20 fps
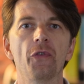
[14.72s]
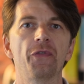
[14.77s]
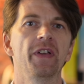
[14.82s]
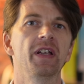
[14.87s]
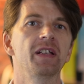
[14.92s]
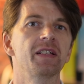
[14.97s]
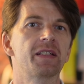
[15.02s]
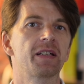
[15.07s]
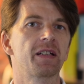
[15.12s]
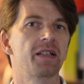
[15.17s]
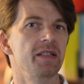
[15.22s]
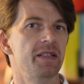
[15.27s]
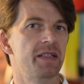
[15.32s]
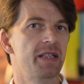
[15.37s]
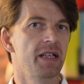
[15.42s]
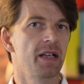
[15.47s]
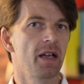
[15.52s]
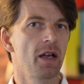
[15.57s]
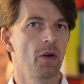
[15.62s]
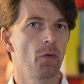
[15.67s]
things to
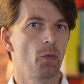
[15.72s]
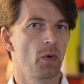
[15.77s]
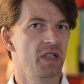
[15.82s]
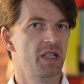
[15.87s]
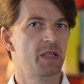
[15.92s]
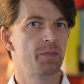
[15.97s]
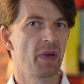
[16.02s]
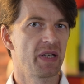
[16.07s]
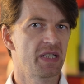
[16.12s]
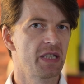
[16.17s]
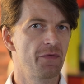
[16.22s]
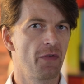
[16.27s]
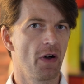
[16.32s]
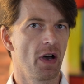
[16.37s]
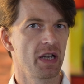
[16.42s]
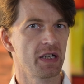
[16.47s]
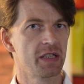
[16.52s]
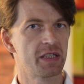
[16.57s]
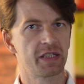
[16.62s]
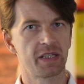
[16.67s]
consider when
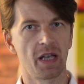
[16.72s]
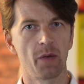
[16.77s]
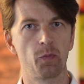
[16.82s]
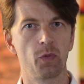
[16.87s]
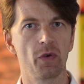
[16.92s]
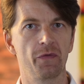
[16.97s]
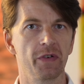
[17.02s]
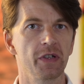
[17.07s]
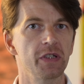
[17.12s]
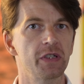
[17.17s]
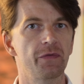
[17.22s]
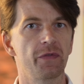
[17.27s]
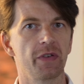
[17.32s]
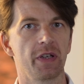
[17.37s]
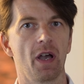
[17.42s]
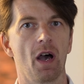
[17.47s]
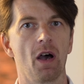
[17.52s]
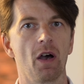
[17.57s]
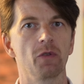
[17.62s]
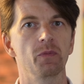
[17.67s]
specifying subwoofers for
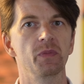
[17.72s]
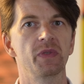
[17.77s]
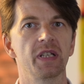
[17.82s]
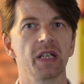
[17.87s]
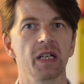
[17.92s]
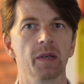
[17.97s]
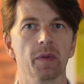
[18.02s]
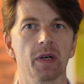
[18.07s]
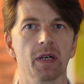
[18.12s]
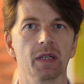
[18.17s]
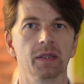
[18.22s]
your home cinema.